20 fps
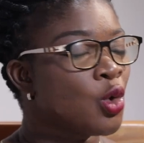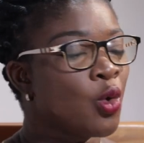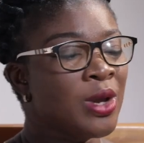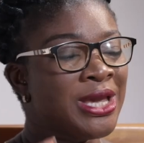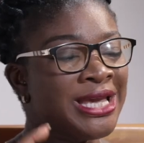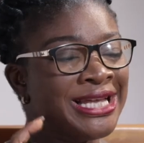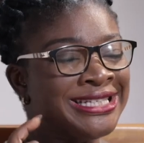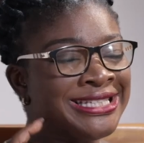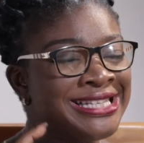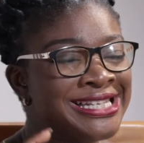So
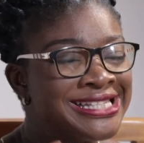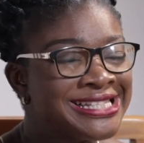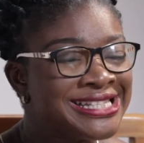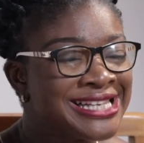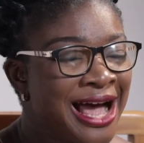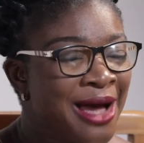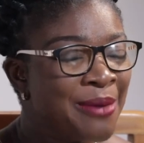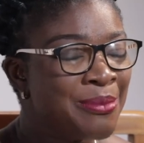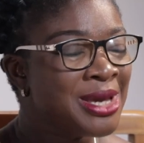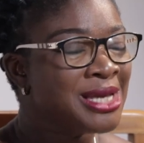he
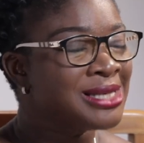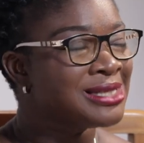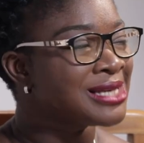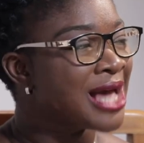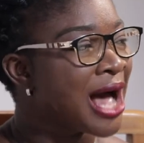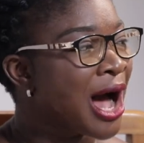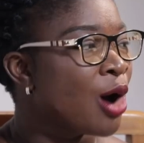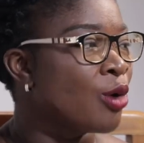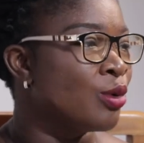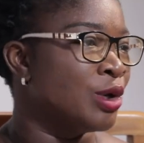
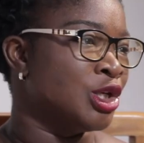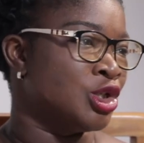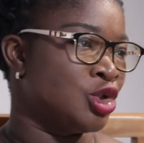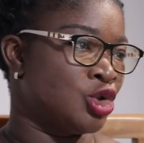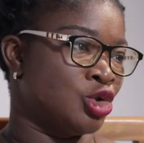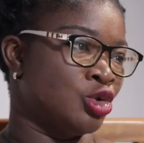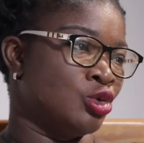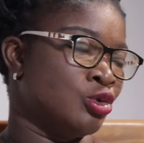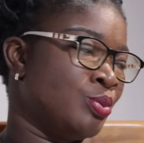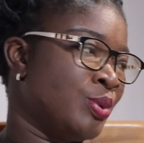determines how it
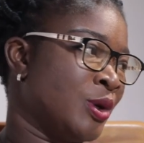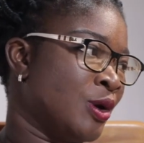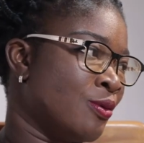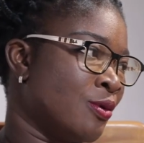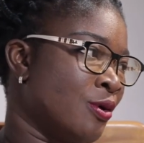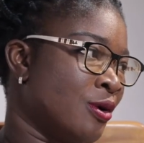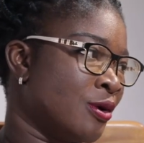should be run.